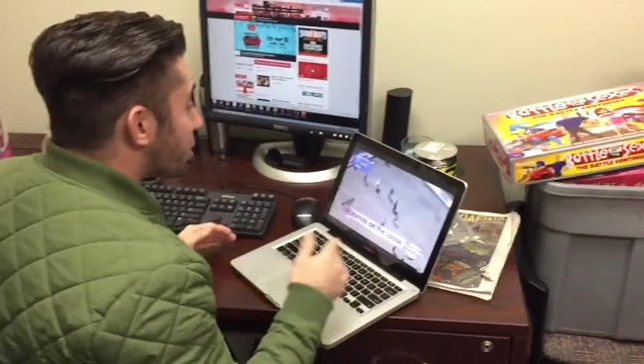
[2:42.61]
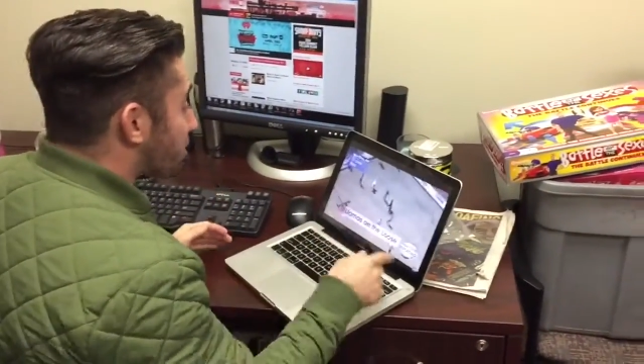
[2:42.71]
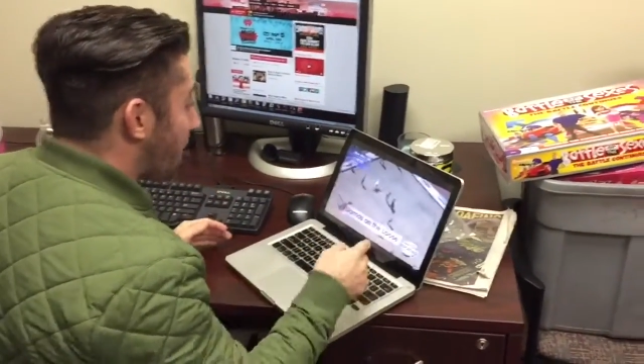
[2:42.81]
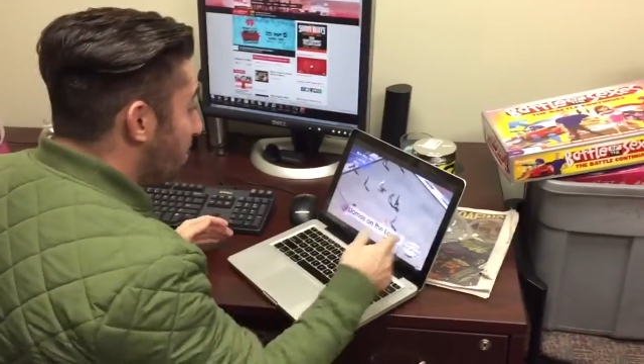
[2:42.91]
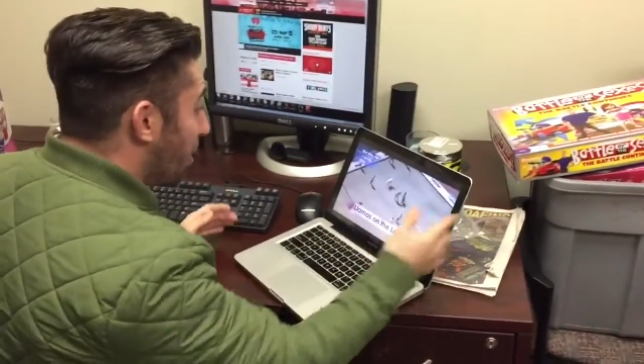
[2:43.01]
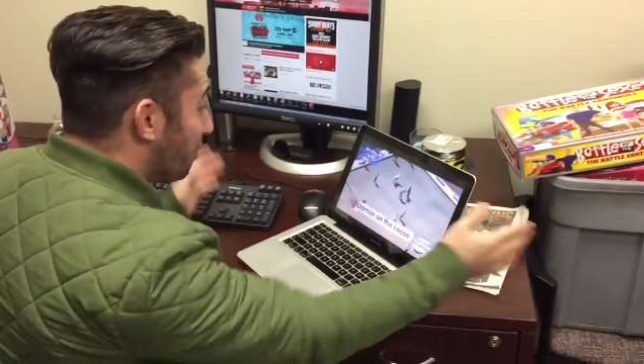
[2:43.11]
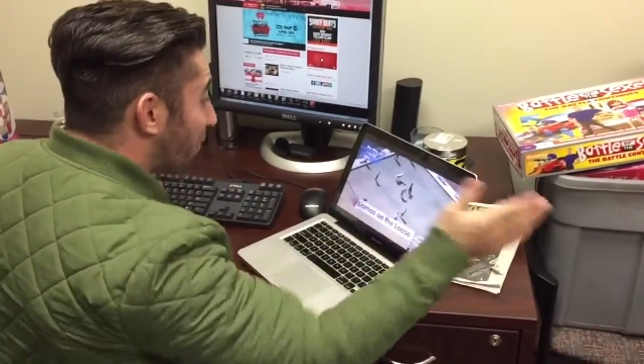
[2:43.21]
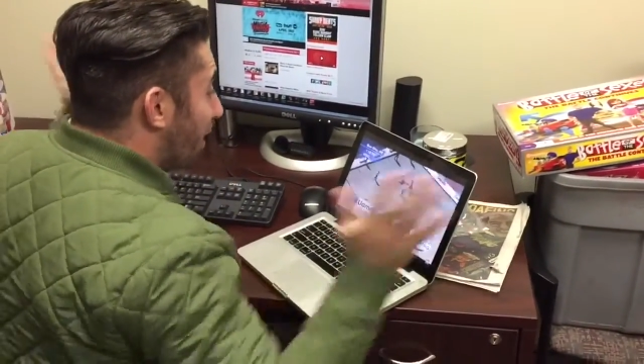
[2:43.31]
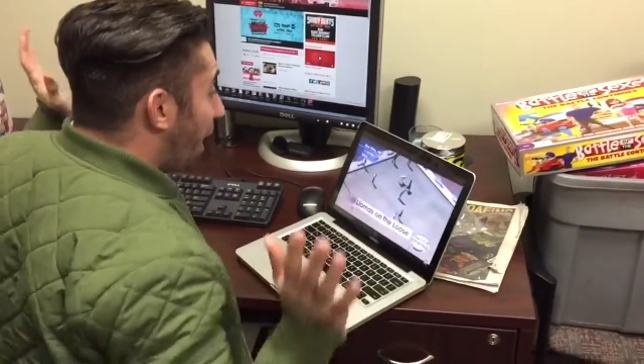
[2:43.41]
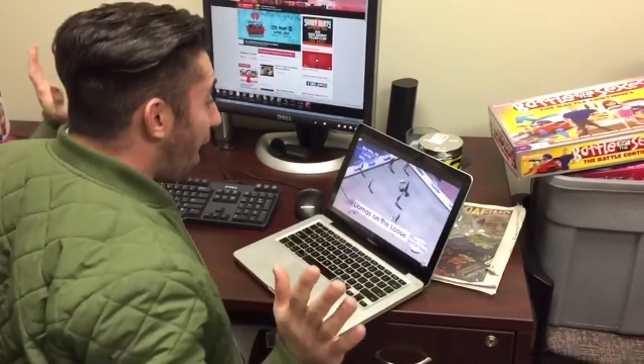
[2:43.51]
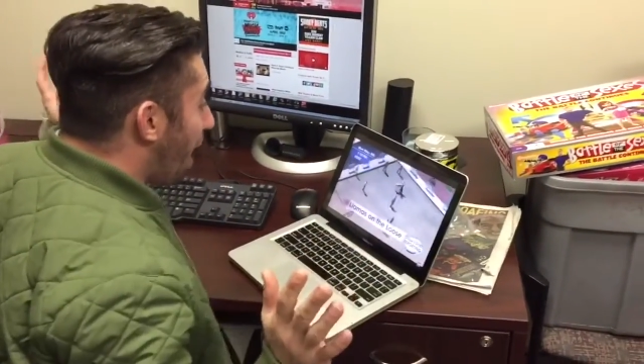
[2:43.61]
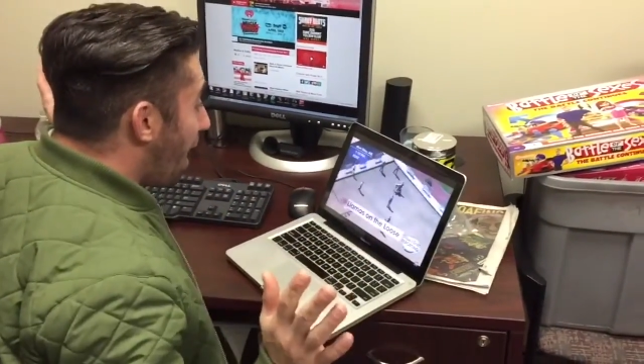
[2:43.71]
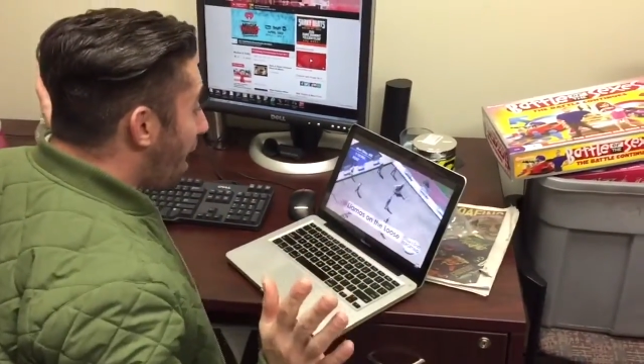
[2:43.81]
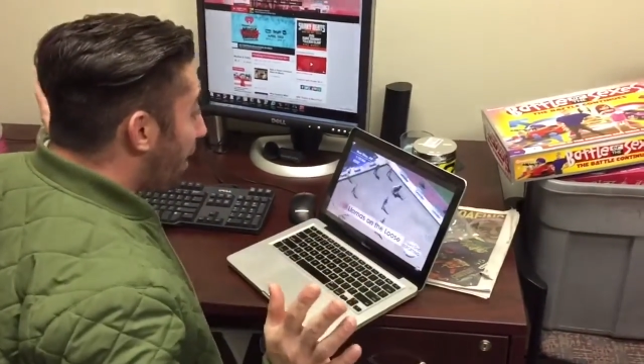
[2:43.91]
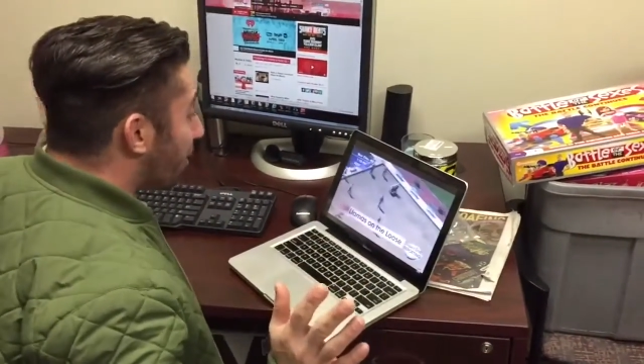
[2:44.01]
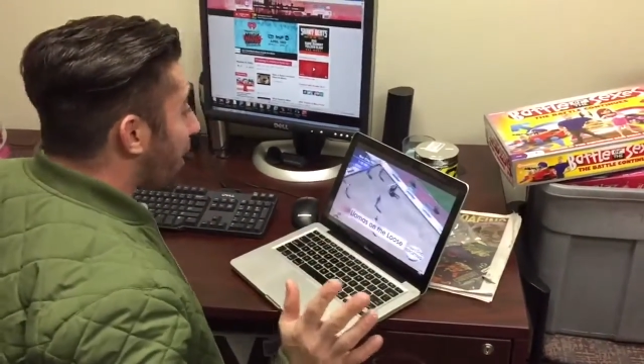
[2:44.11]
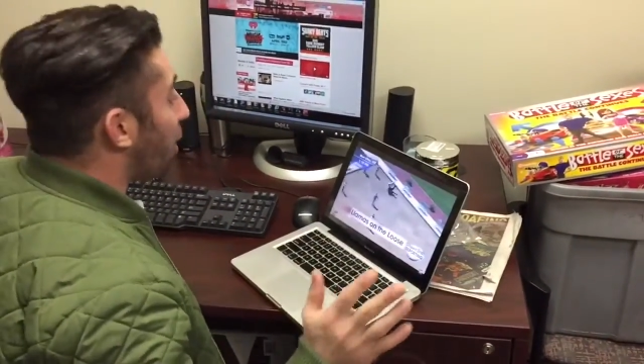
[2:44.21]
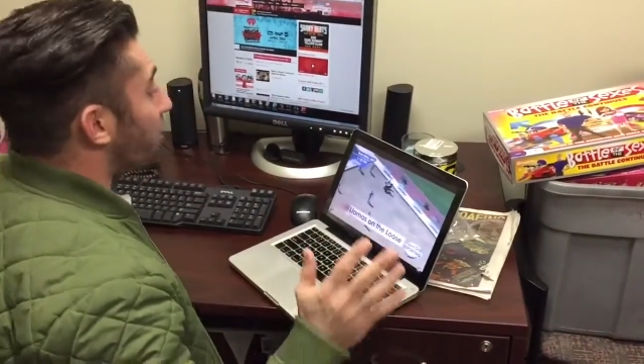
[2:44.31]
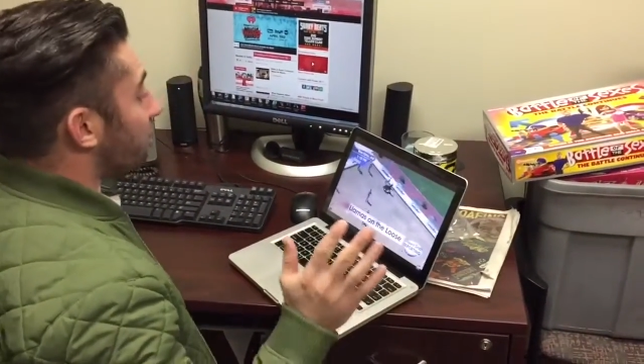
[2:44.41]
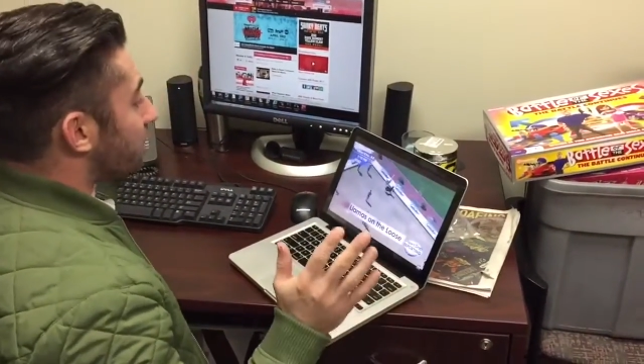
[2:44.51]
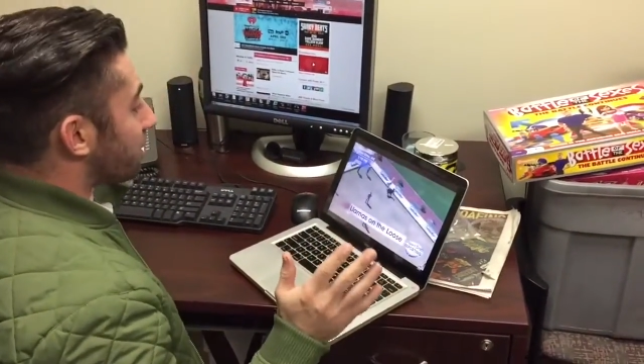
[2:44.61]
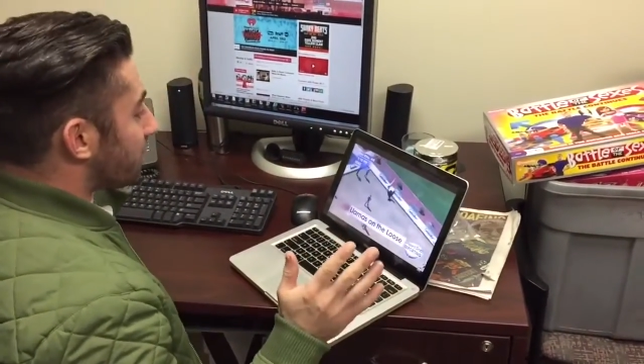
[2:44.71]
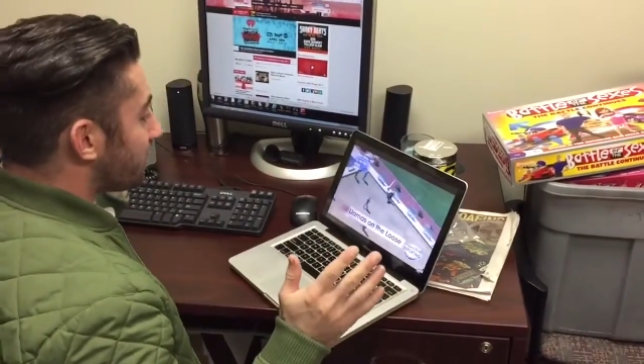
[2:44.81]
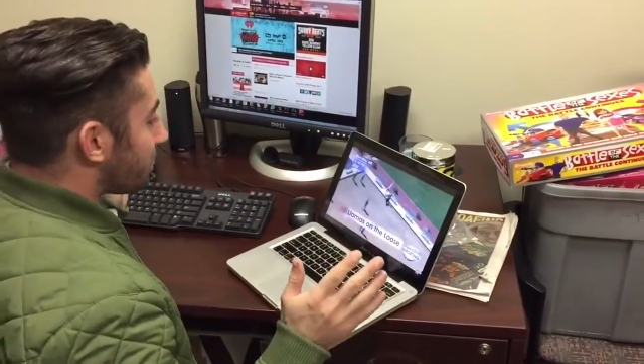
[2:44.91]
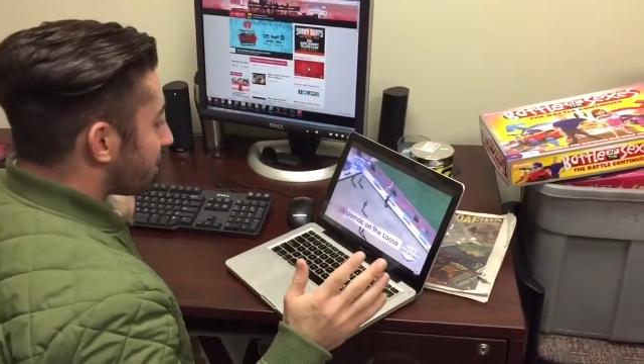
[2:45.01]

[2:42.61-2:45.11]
Spin move. Oh!